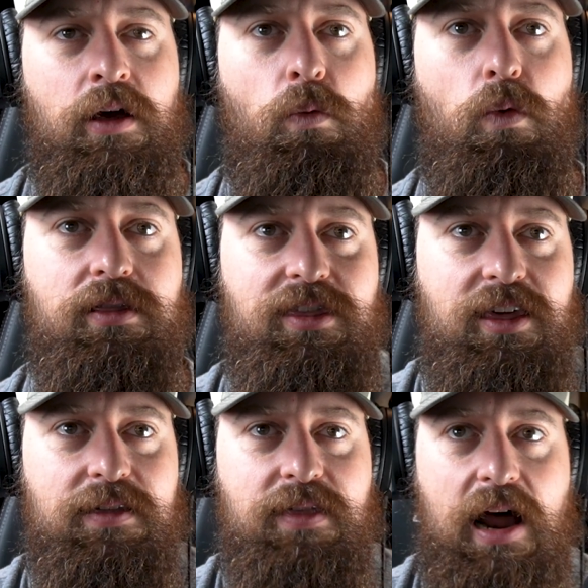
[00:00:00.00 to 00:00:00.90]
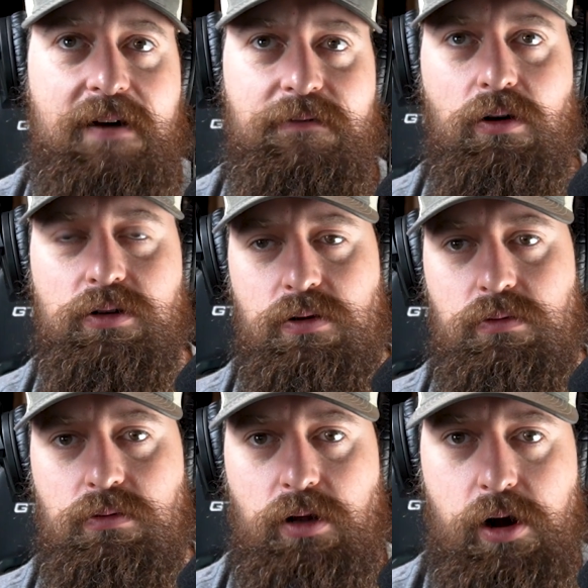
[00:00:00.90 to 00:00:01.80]
One thing that I've
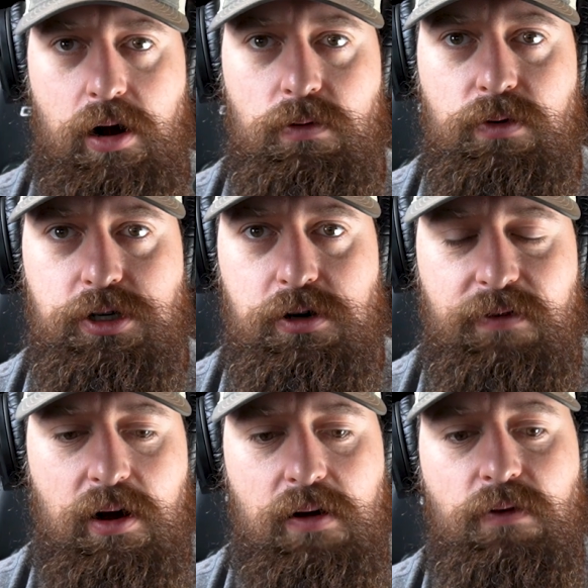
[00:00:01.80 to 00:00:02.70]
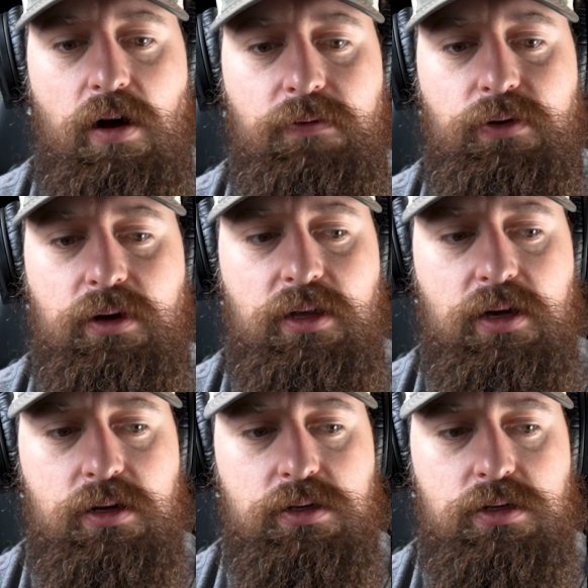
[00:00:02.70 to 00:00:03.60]
also learned, which you're very involved with,
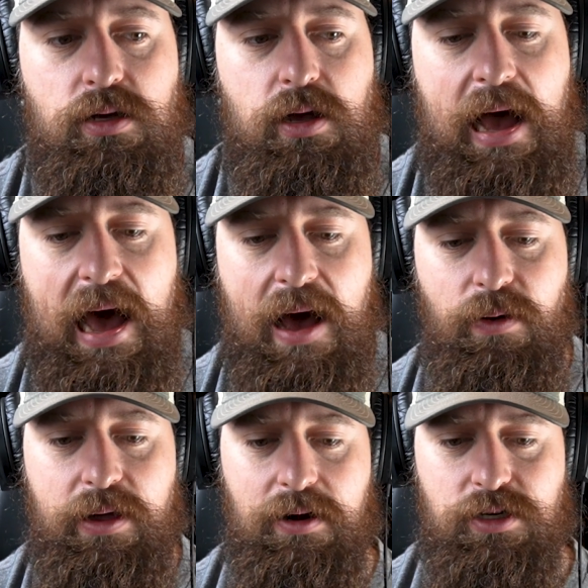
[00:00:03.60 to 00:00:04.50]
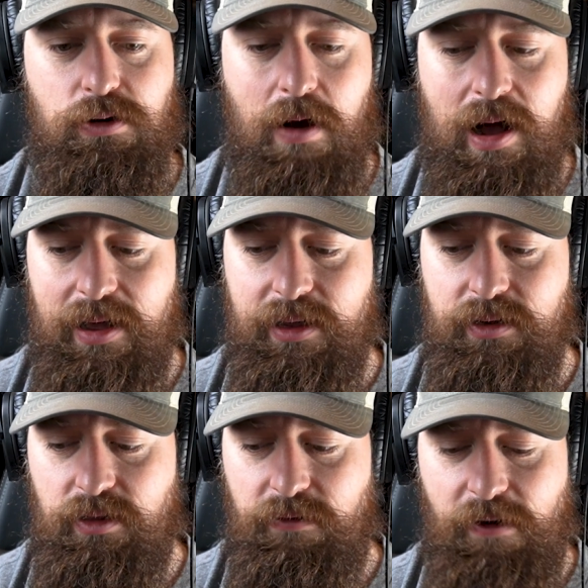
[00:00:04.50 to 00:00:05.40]
is how
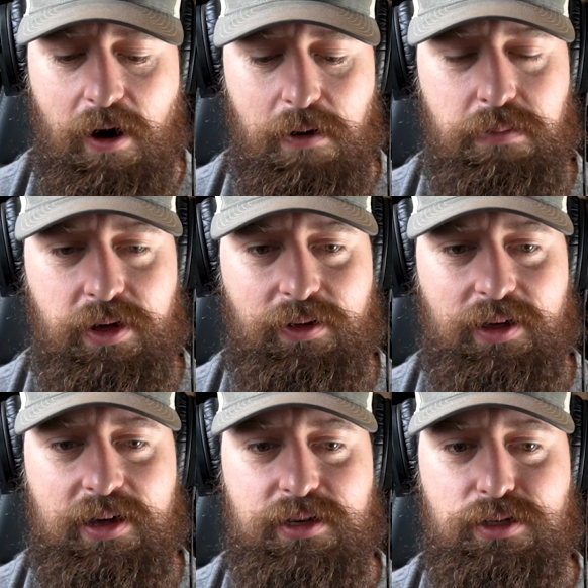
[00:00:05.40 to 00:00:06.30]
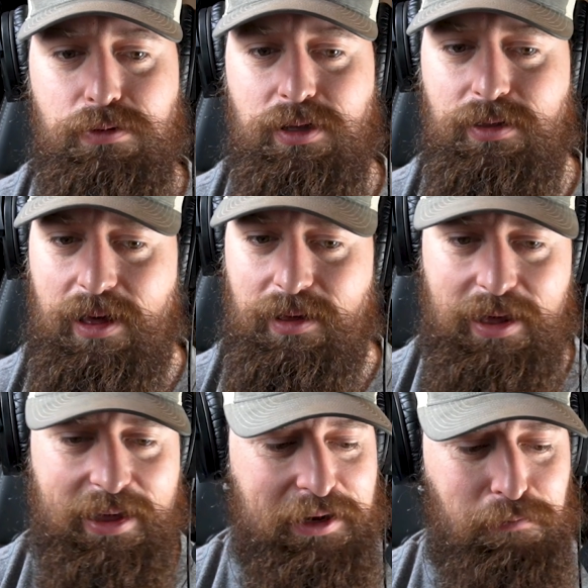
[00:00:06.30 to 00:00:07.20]
intertwined the Farm Bill is with
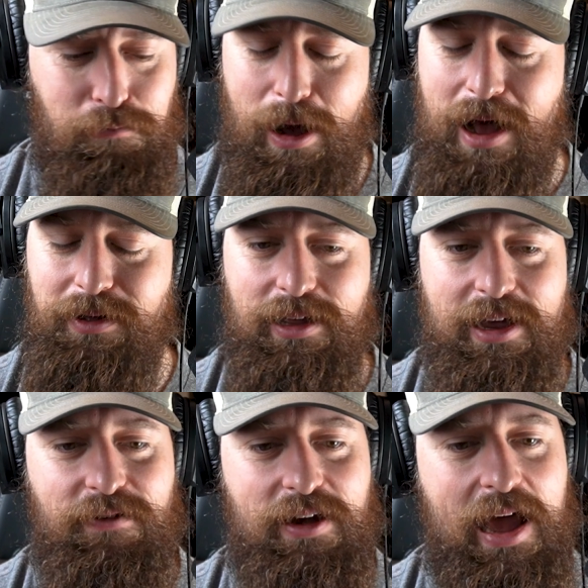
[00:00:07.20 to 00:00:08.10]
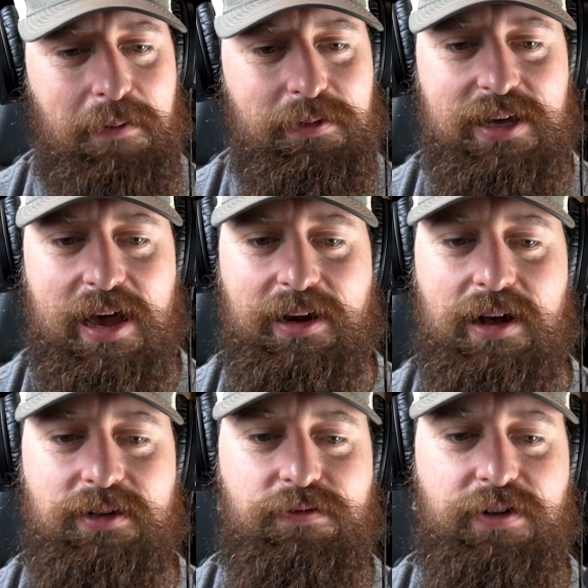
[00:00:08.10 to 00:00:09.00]
like wildlife and habitat
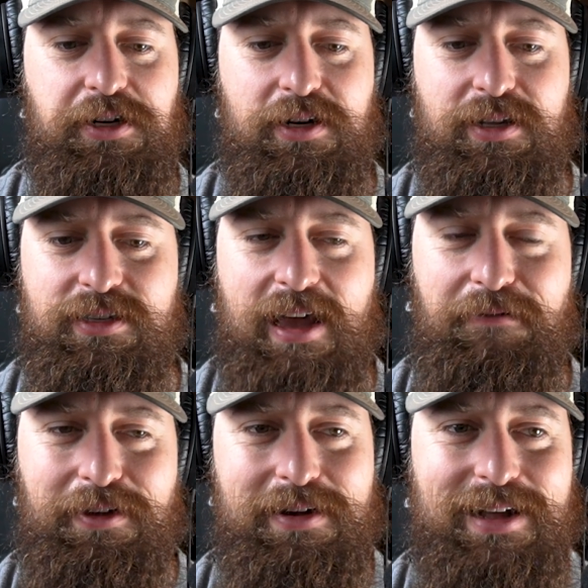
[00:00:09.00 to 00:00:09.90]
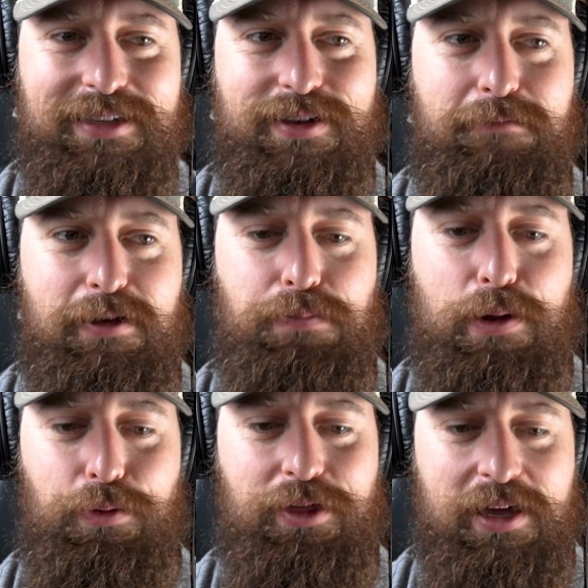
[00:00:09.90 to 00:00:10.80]
conservation. It's definitely not something
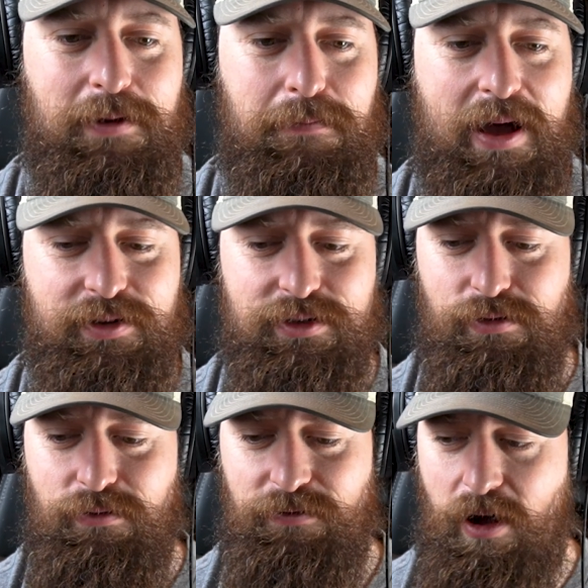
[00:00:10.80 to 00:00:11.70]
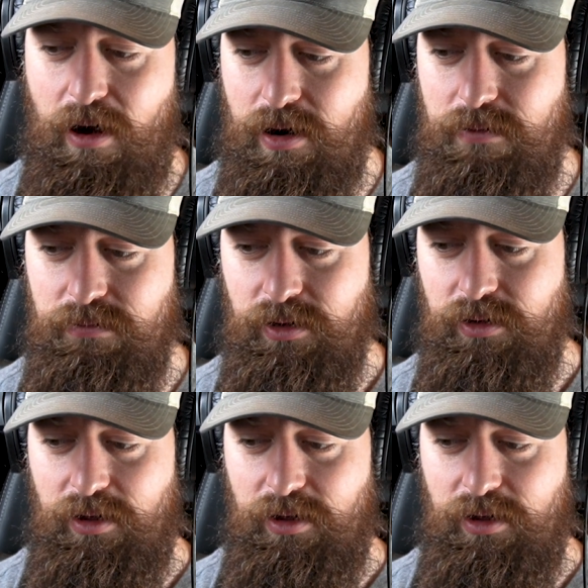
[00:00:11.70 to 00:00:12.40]
people think about as farm,